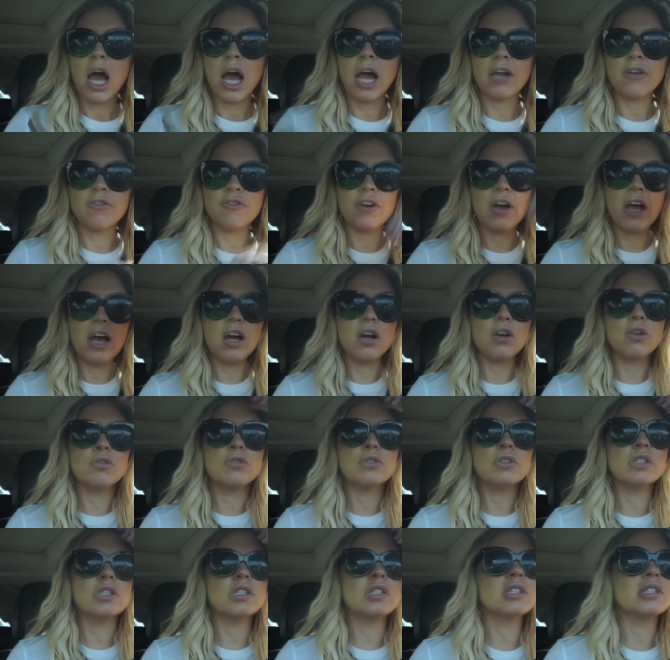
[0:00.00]
I
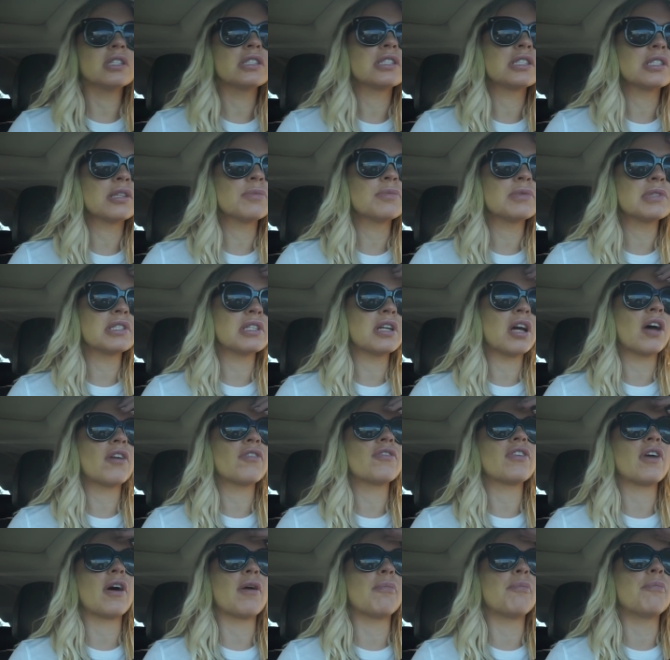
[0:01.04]
found some
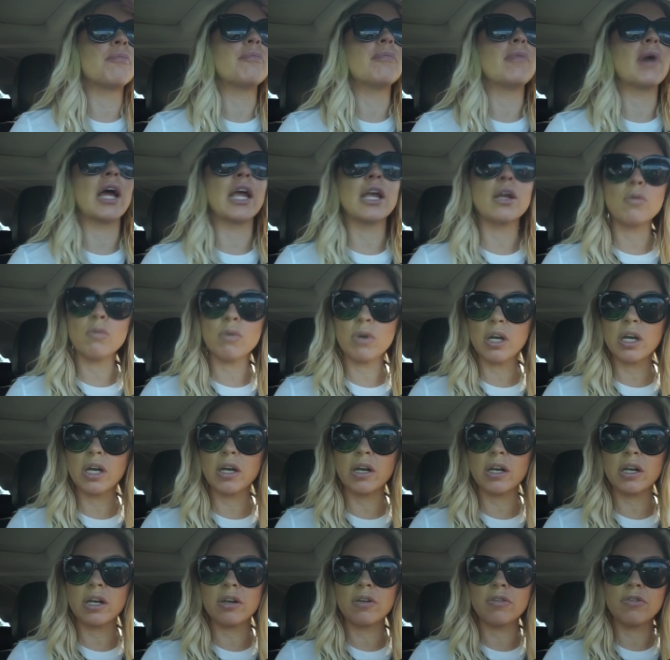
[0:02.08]
stuff that might
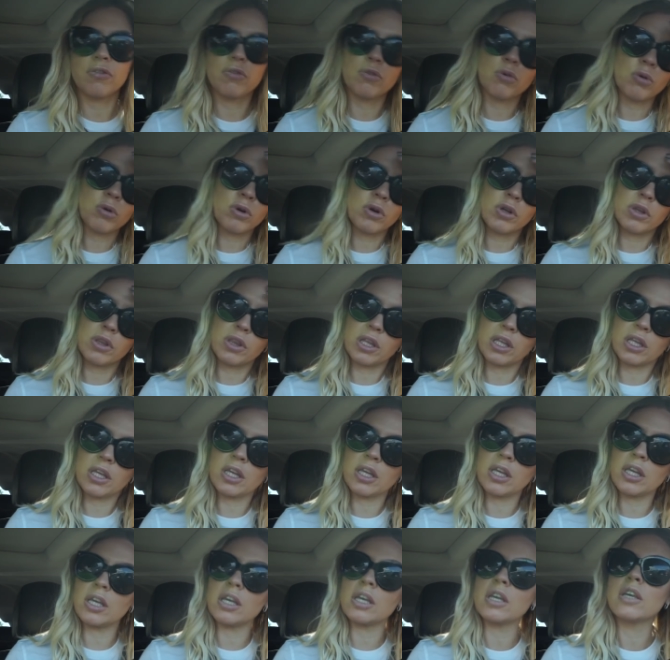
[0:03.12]
work for
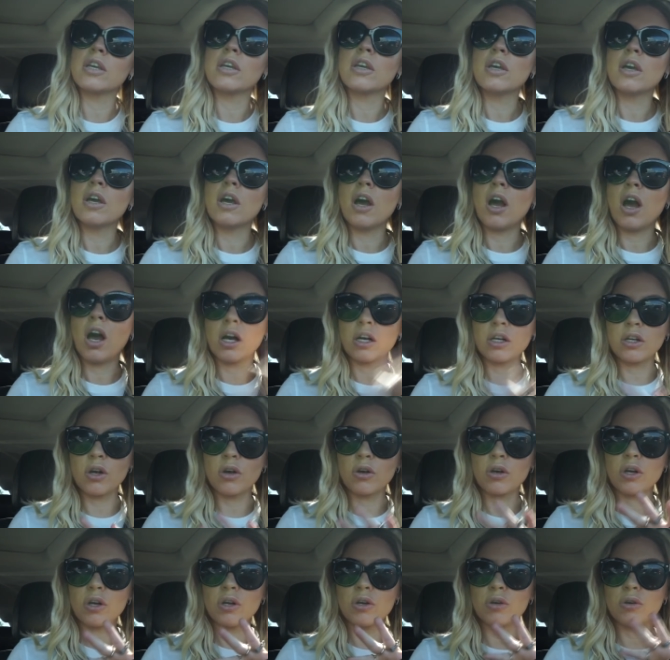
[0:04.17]
the hot
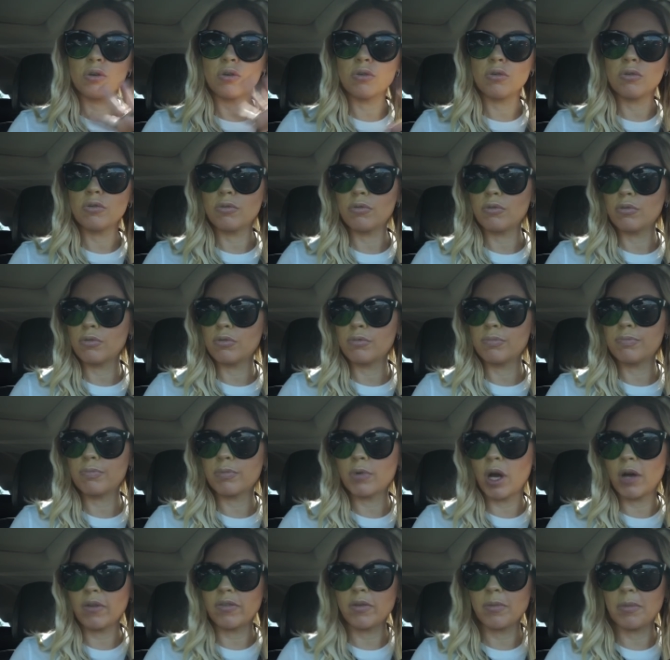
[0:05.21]
cocoa
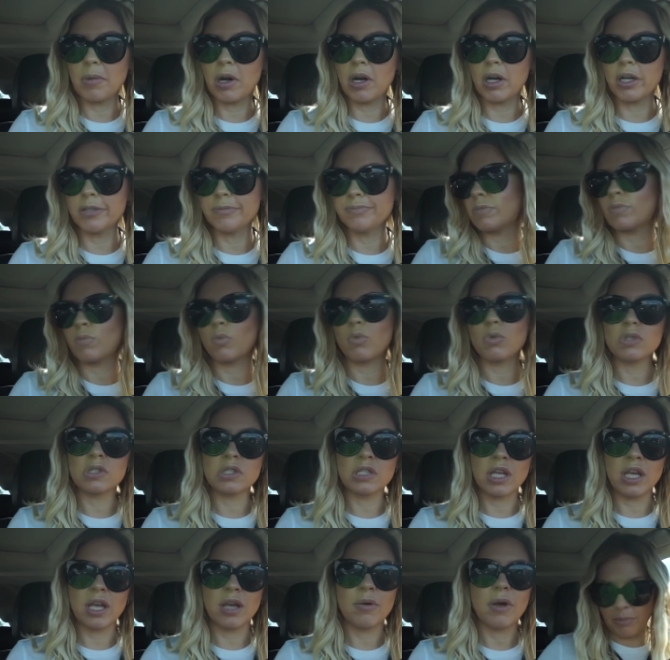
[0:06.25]
coffee bar. We'll
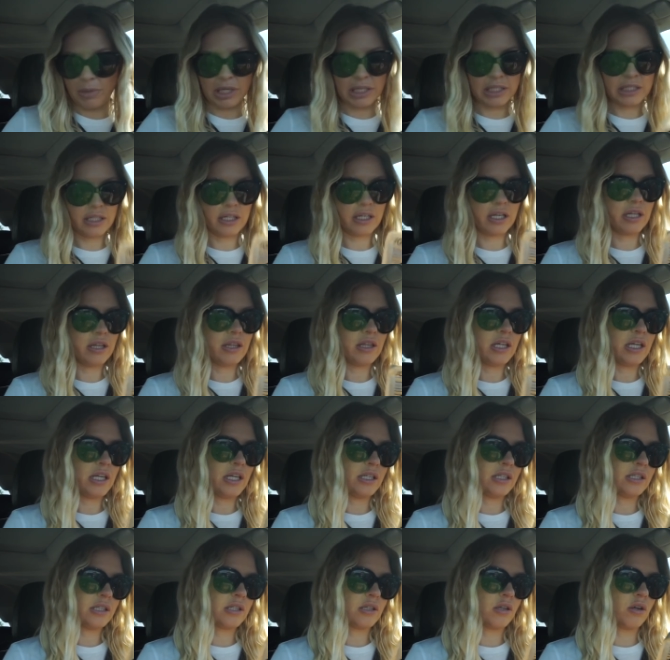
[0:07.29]
see. But I did get
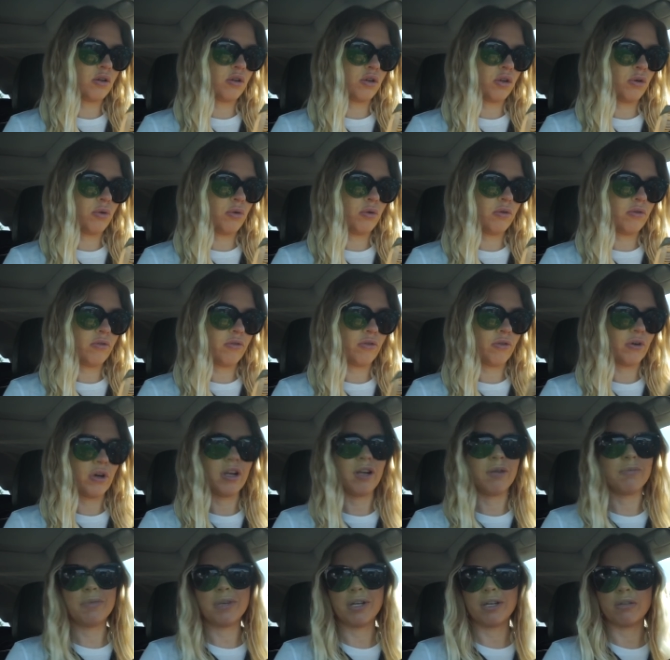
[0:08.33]
these gluten-free.
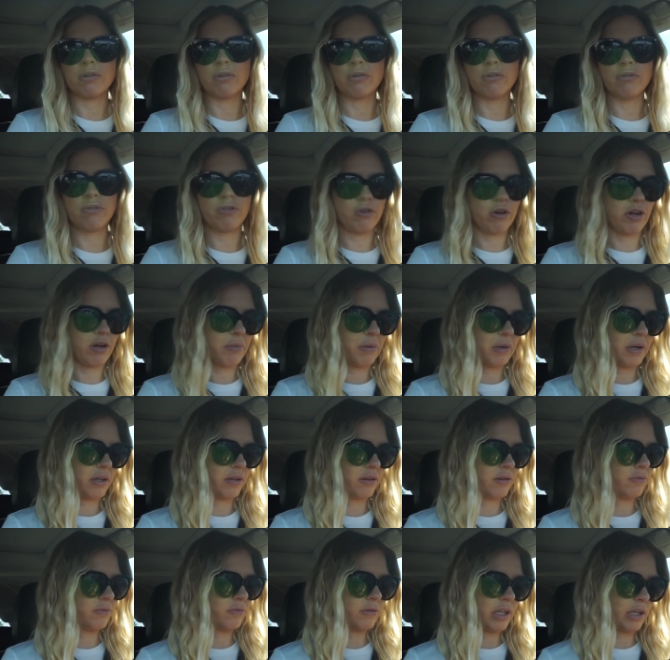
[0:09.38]
I'm not gluten-free, but
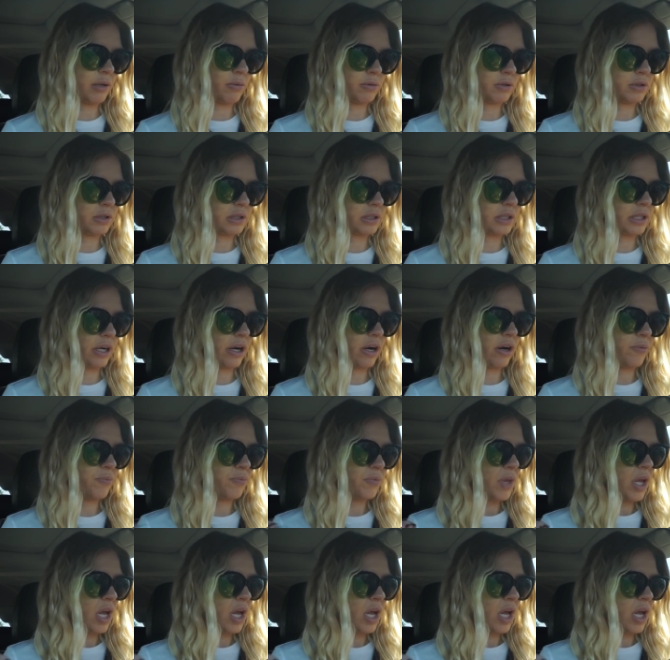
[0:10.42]
they were just there.